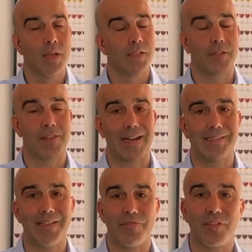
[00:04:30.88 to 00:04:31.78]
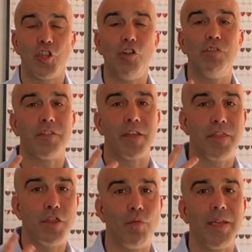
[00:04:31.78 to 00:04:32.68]
So that is it. Those are the
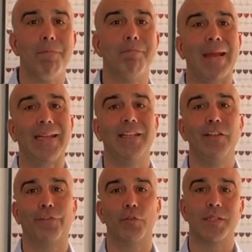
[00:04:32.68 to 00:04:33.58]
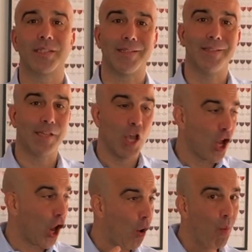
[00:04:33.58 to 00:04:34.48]
three main influences
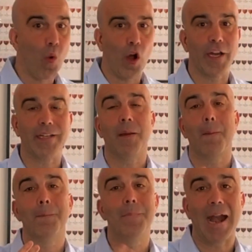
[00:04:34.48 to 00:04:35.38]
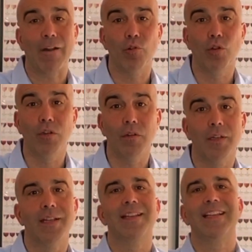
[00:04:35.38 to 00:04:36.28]
a wine barrel
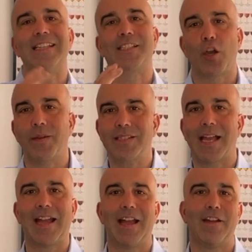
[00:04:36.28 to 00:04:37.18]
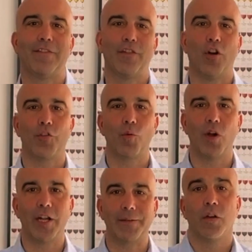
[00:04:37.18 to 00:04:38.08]
is going to have on the
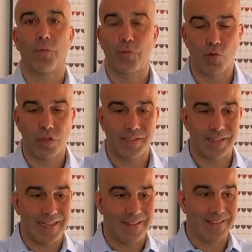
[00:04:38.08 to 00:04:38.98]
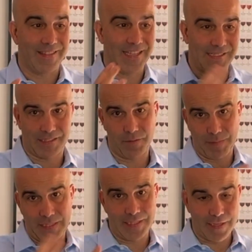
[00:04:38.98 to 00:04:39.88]
wine. Of course, this can
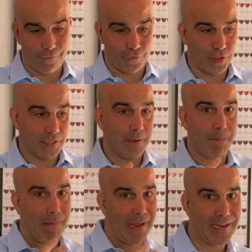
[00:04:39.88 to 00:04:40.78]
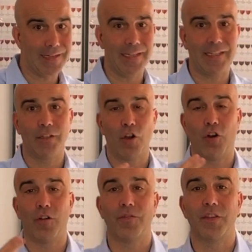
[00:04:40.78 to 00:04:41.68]
be different depending
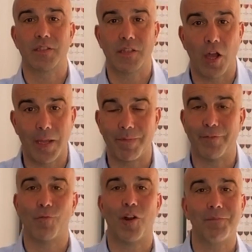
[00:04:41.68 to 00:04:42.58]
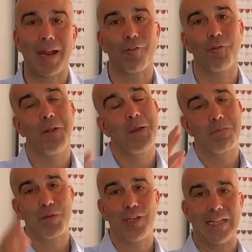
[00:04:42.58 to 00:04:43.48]
on the type of wine barrel,
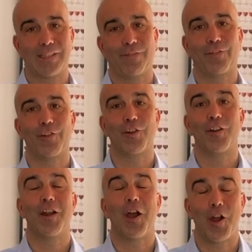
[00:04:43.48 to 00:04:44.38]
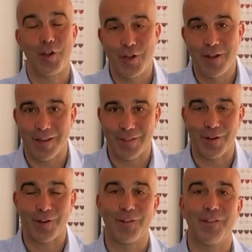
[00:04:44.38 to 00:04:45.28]
but that's for
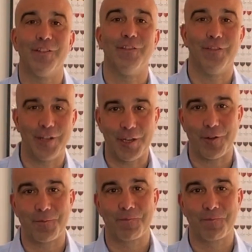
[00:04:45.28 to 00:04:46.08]
another video.